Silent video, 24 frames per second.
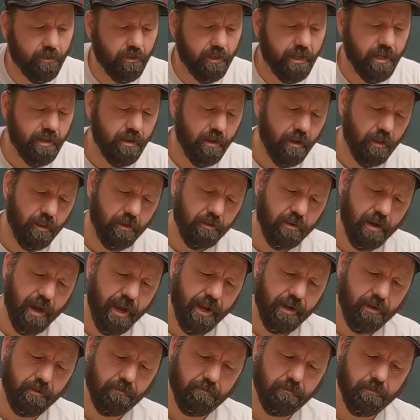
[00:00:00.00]
$30
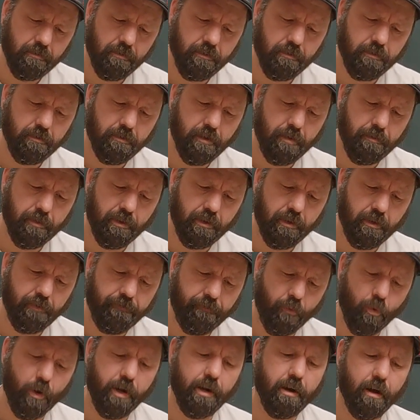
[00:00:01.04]
item, I
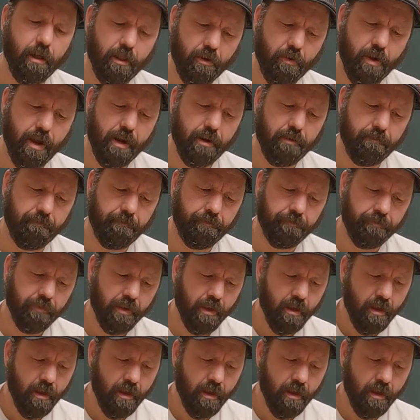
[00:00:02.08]
believe, $40 item.